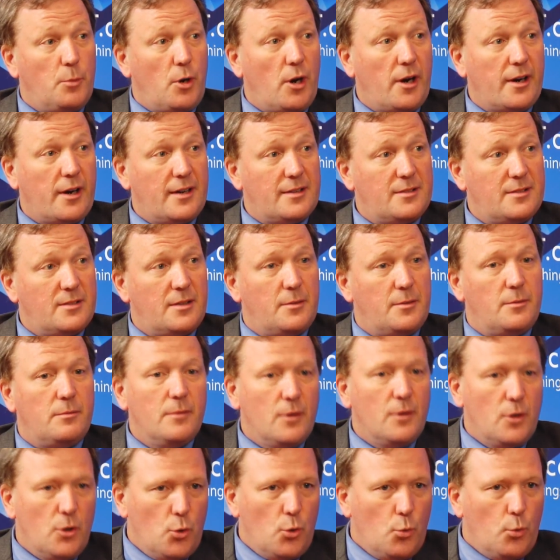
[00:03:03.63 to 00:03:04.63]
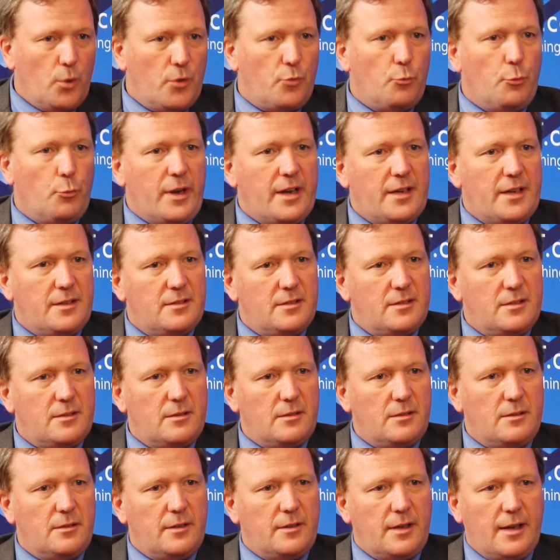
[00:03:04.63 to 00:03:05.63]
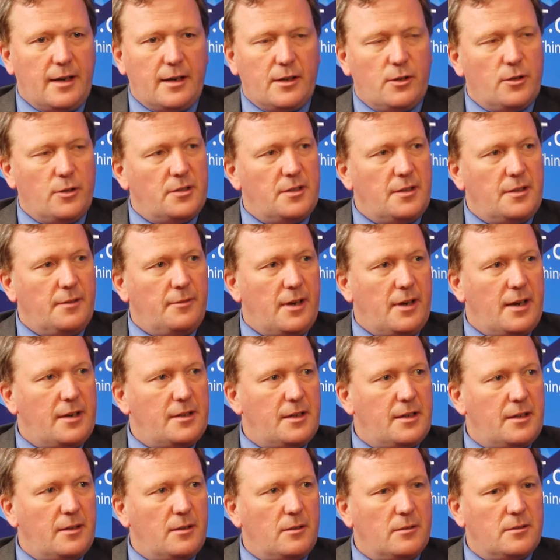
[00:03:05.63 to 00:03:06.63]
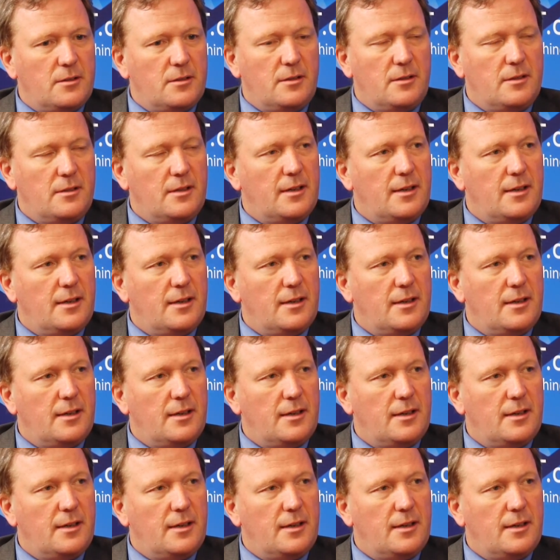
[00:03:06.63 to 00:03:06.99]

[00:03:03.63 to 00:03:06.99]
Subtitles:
markets. And with REITs, you get a good dividend yield